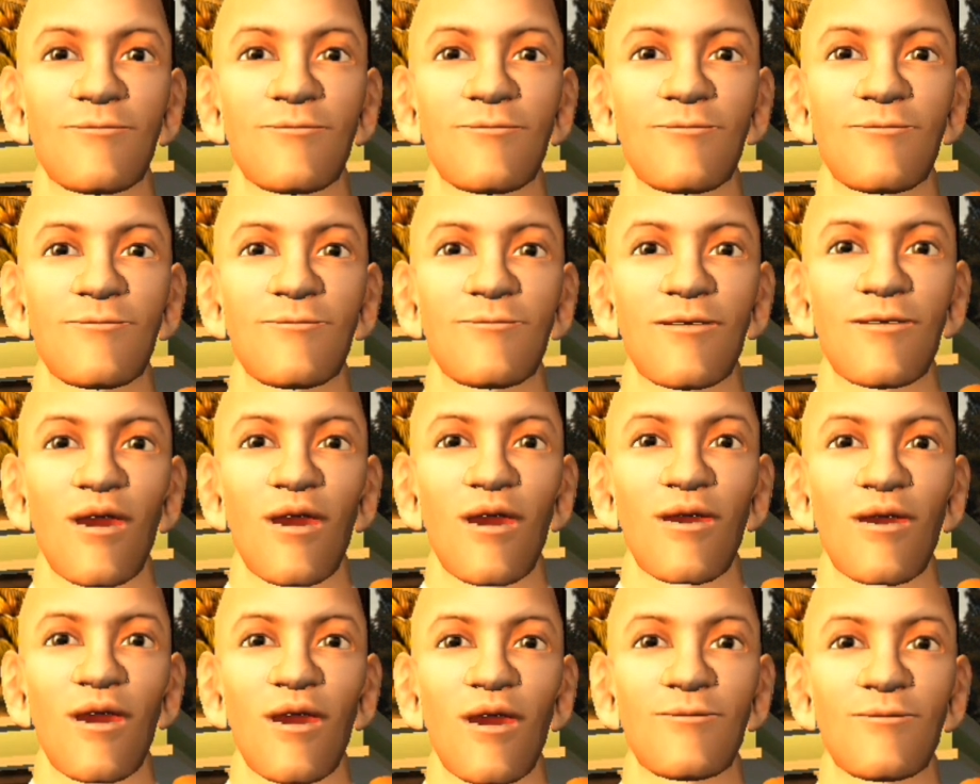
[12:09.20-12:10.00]
we're
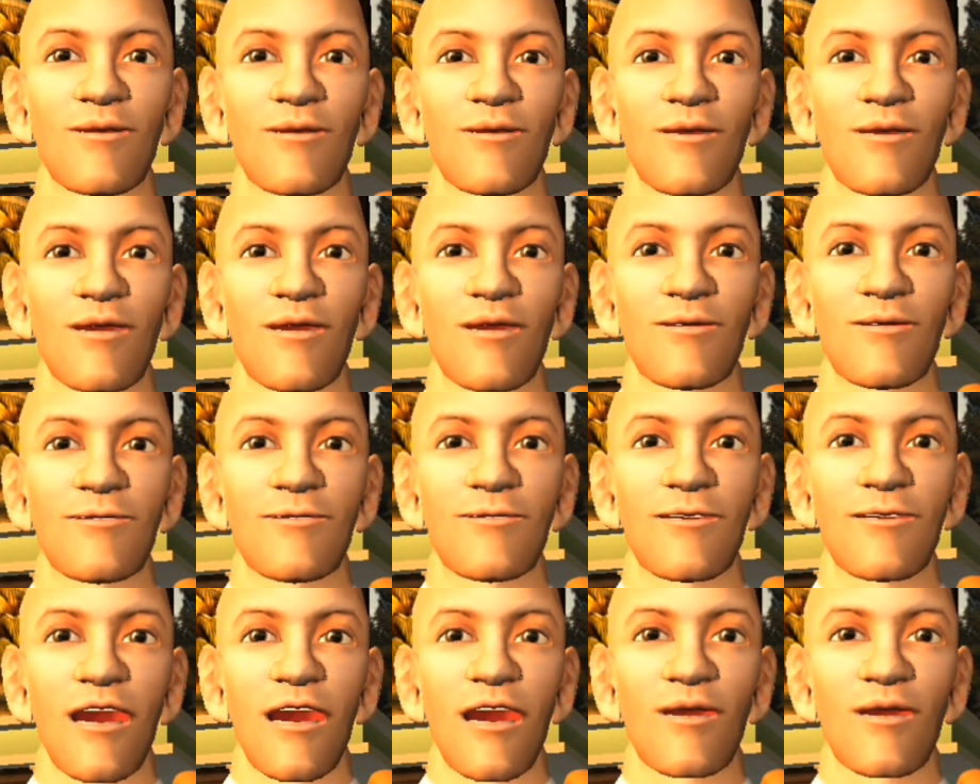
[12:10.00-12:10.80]
dissatisfied
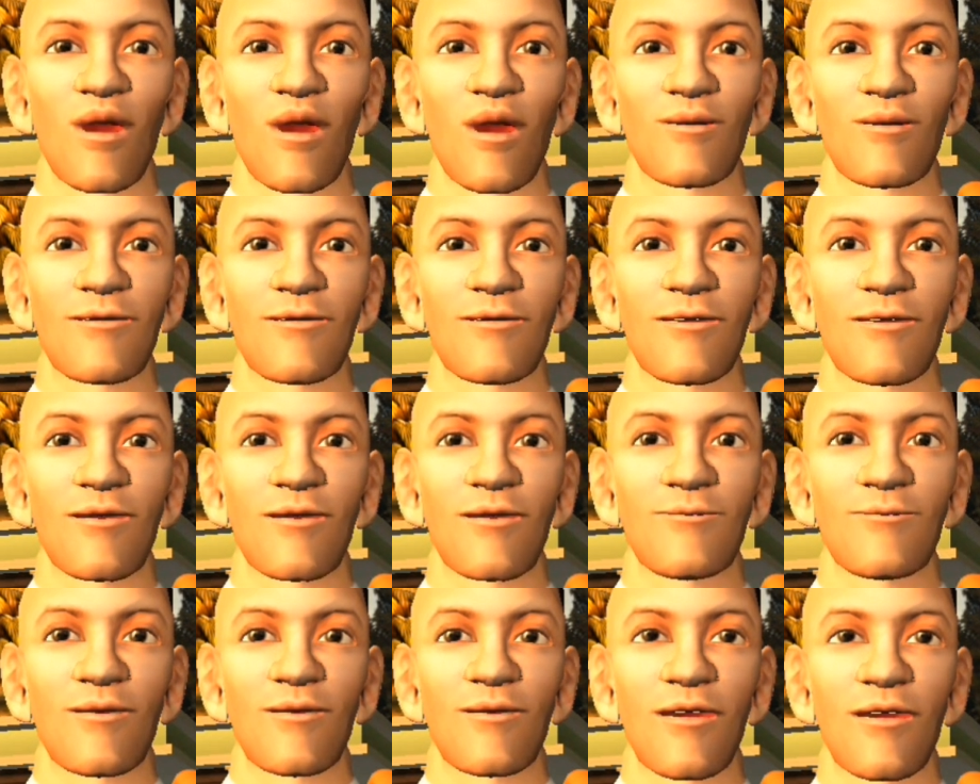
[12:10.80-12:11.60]
because we're either
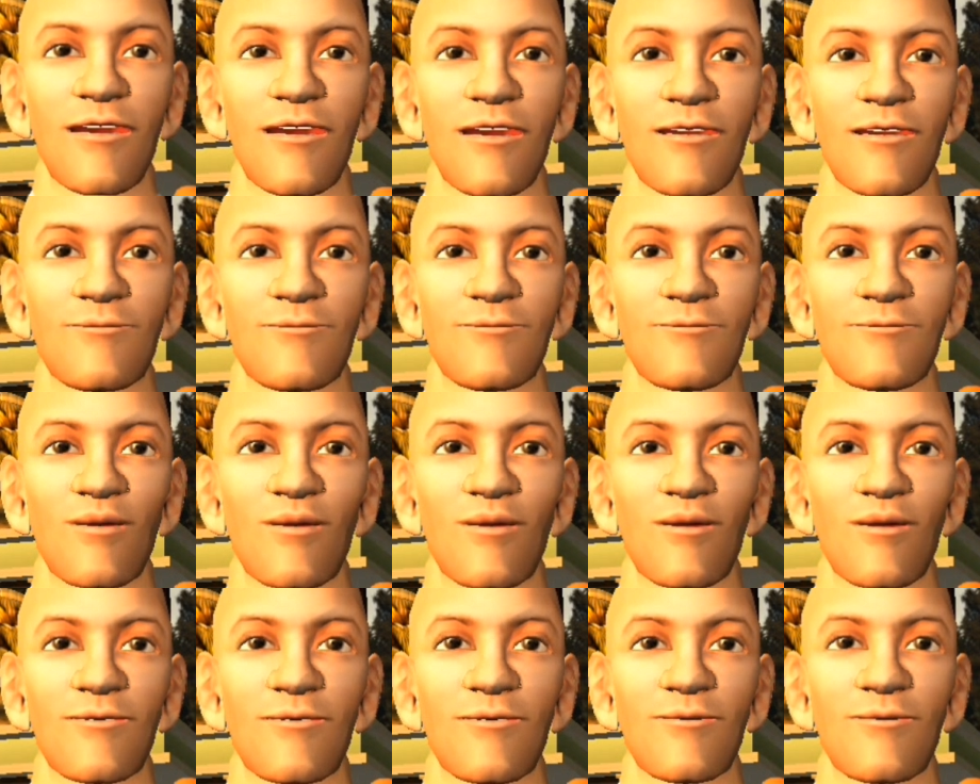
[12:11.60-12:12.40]
clinging
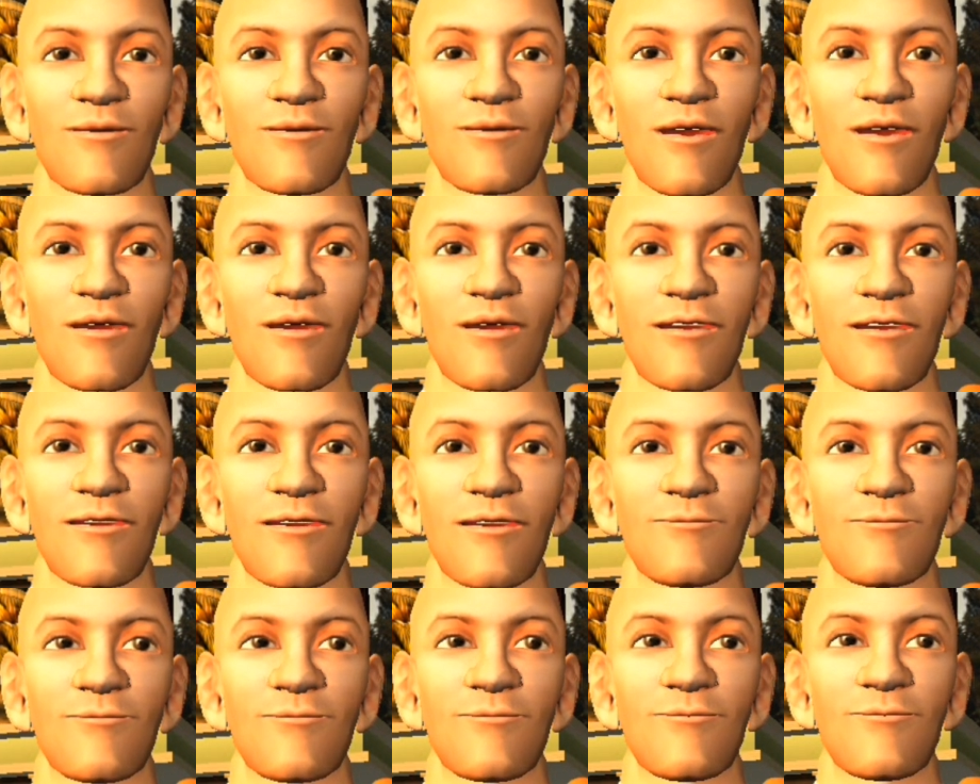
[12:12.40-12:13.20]
to something we
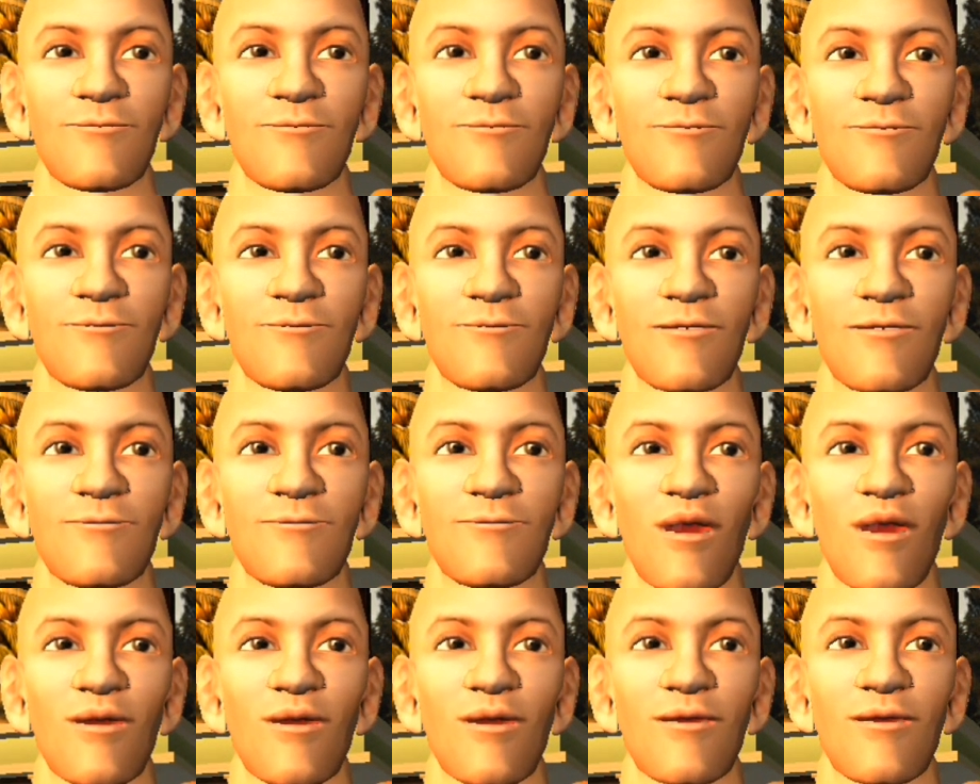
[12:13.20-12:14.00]
like or
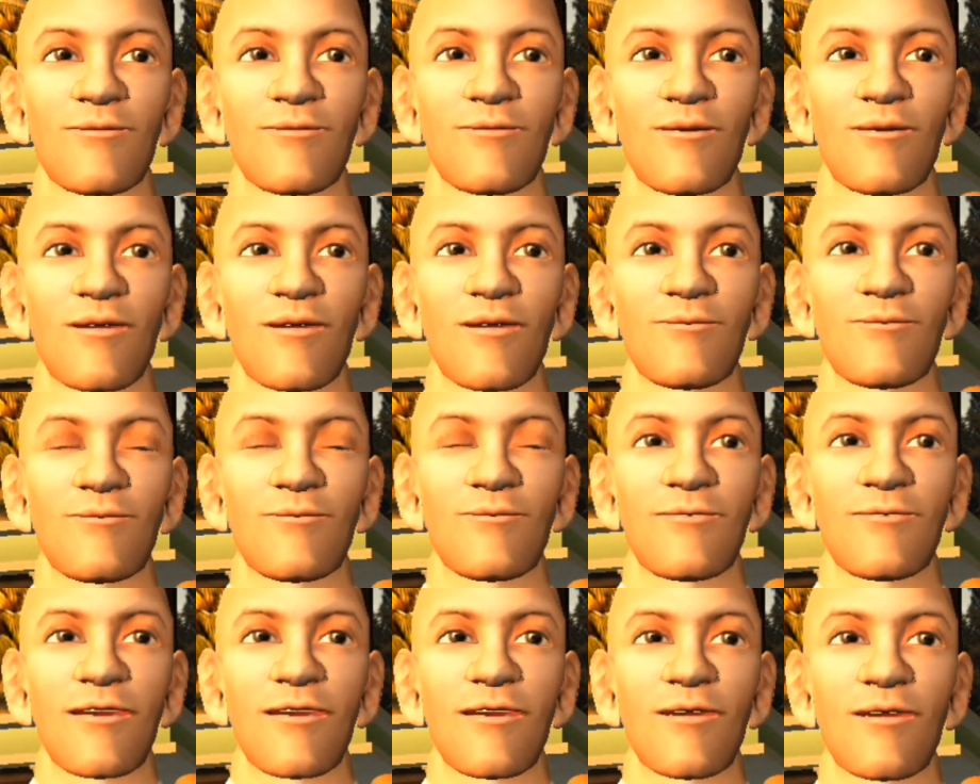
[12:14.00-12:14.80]
rejecting to
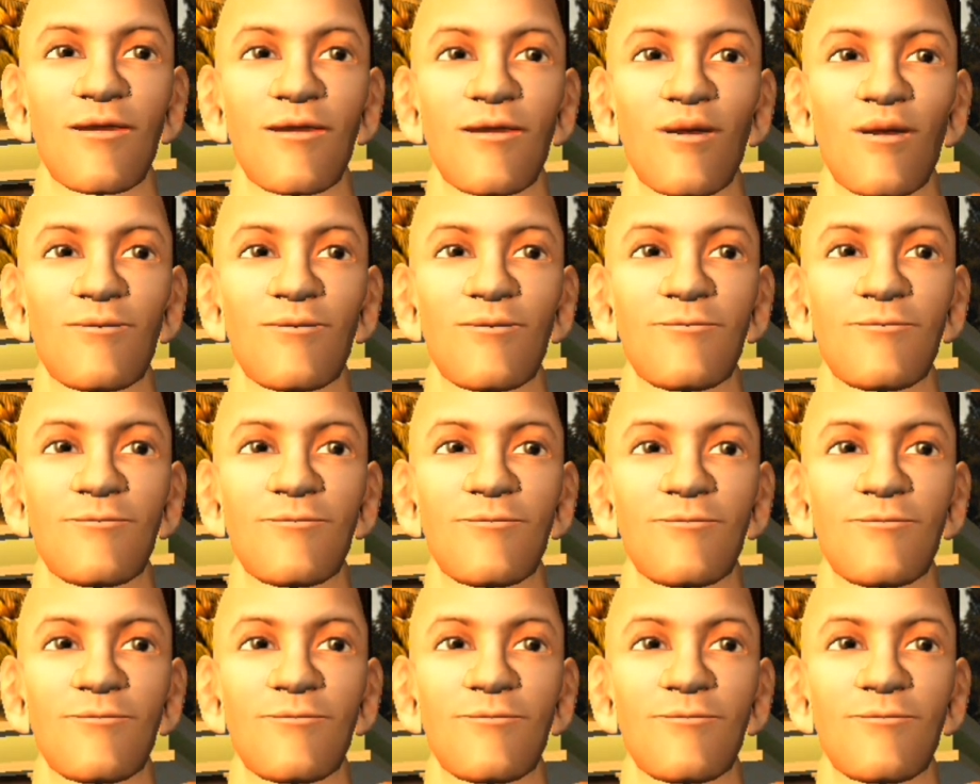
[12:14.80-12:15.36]
something we don't like.